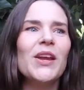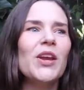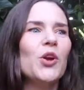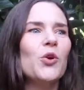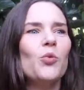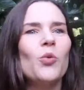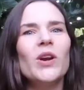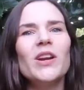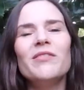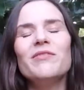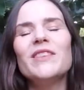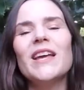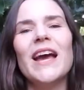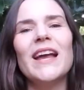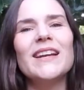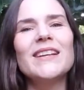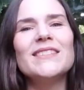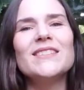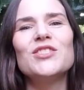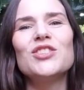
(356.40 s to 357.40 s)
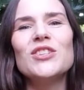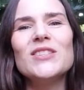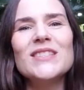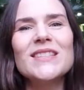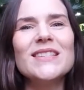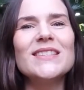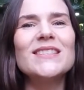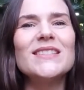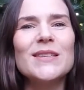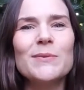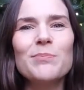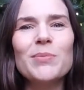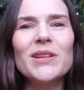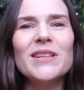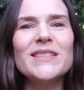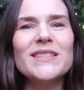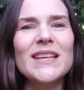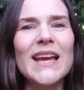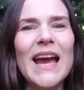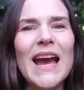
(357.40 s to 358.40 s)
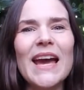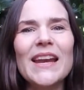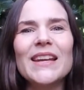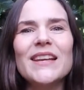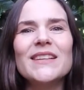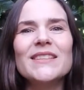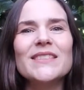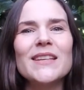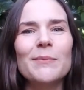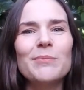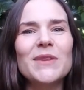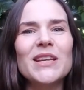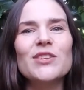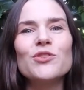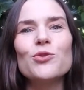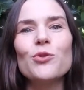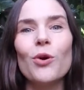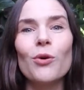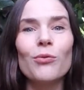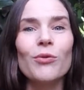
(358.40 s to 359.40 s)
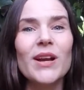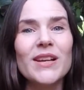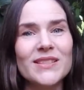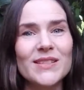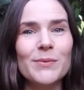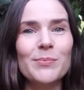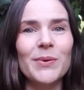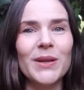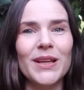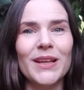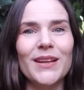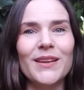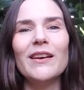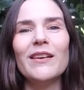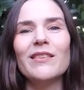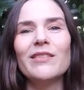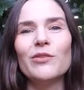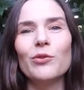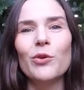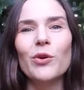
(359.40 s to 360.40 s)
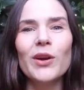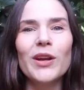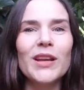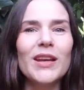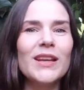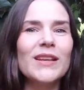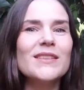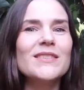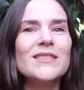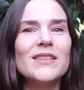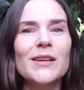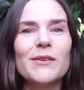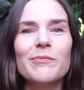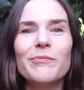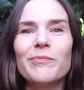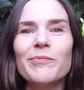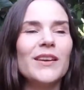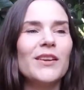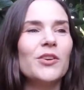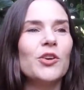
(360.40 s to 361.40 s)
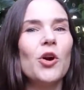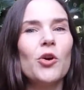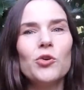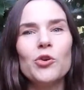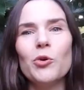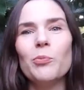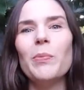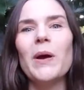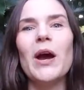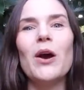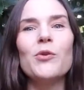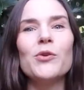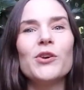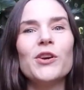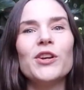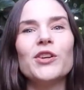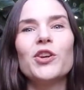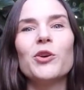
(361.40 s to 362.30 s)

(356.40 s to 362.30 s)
What if that is just as simple as adding something to a recipe? Throwing in some cocoa powder in your